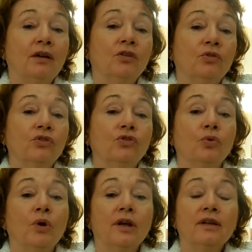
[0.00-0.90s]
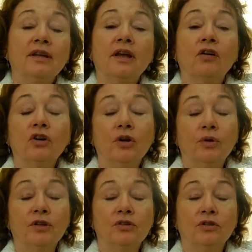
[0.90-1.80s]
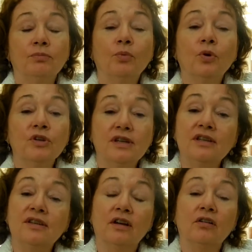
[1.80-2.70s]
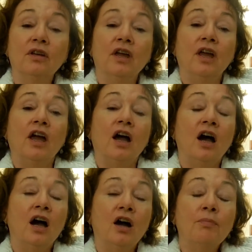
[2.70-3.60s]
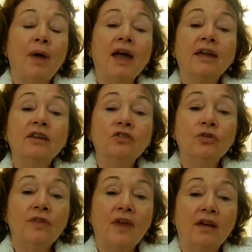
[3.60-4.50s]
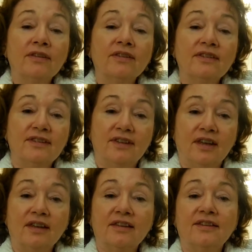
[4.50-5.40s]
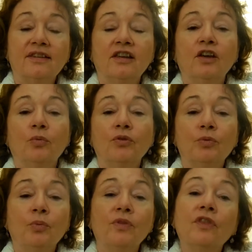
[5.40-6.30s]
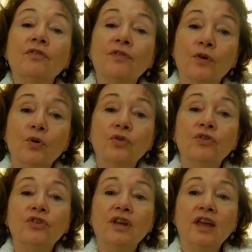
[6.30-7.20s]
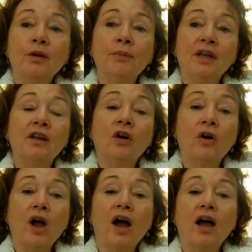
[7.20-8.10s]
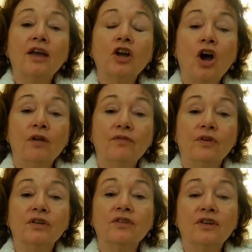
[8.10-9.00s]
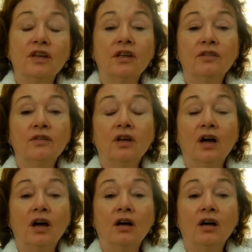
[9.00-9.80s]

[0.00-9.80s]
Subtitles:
my little story, and then I'll go into more detail. Back in 2006 was the first MNRI conference in